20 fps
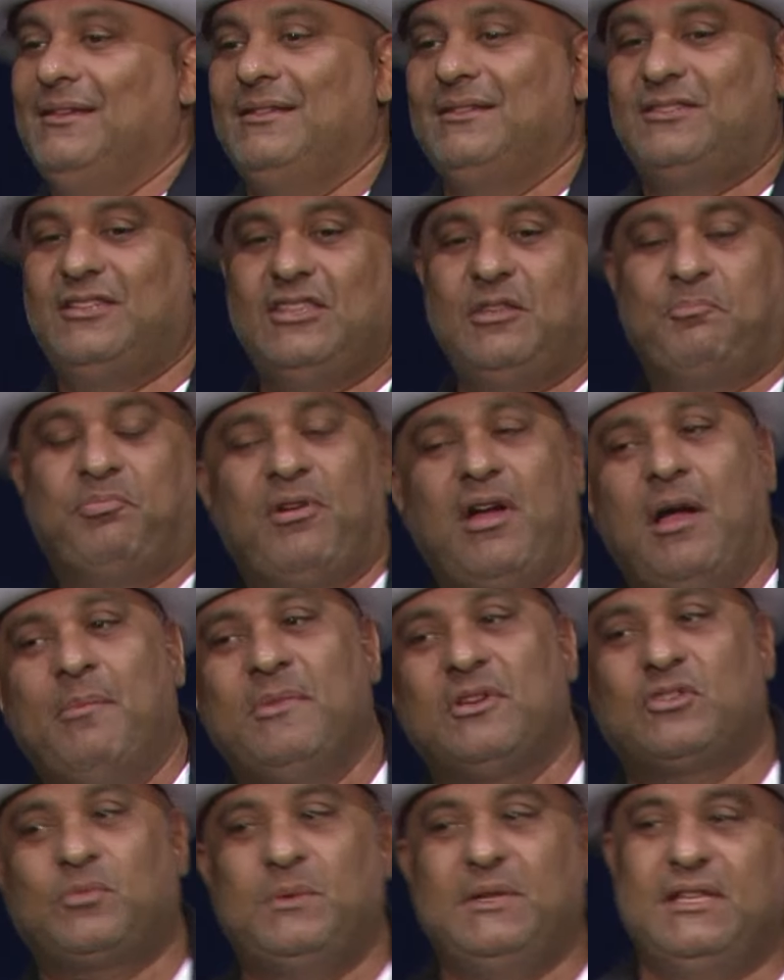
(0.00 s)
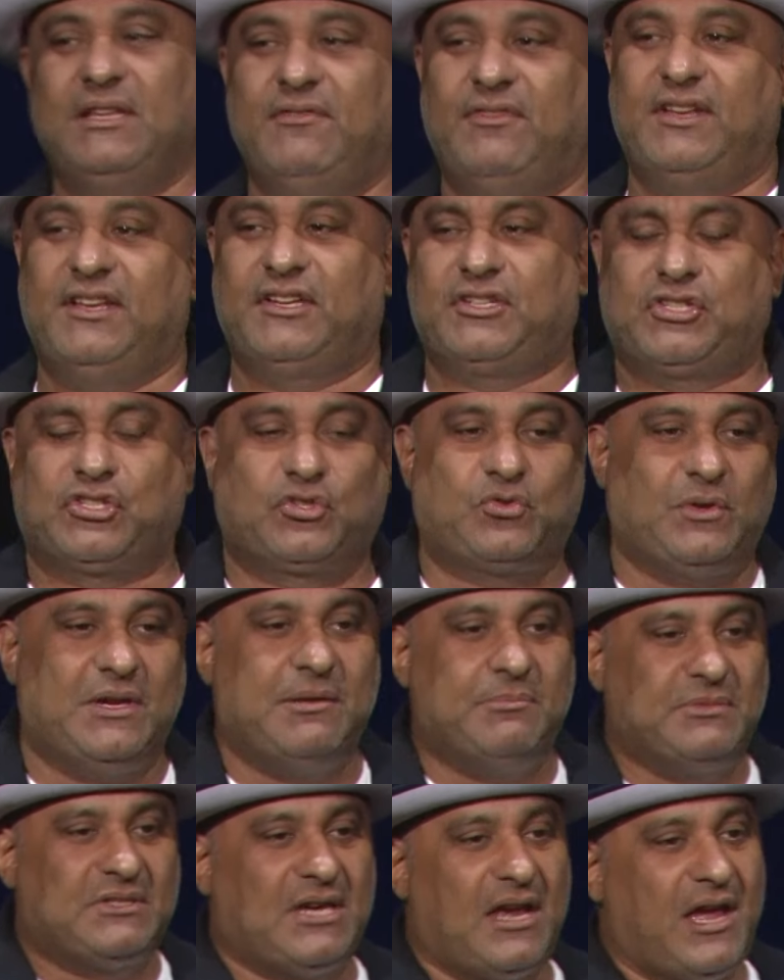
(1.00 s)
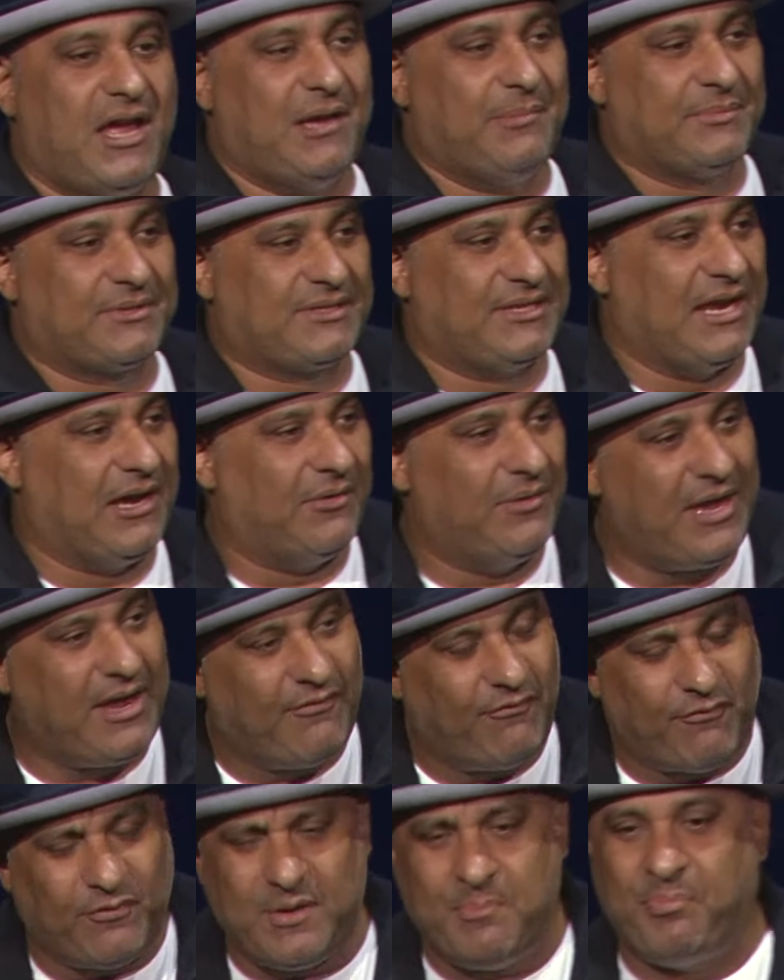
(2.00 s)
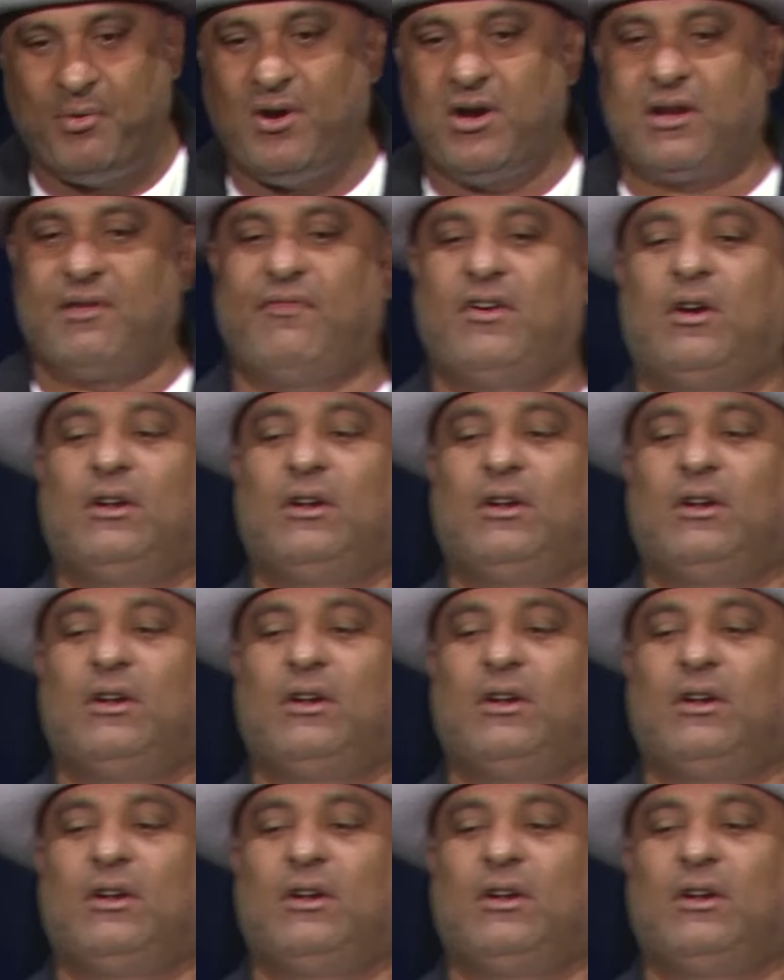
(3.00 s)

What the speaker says: See, the problem is we live in extreme times now. Every part of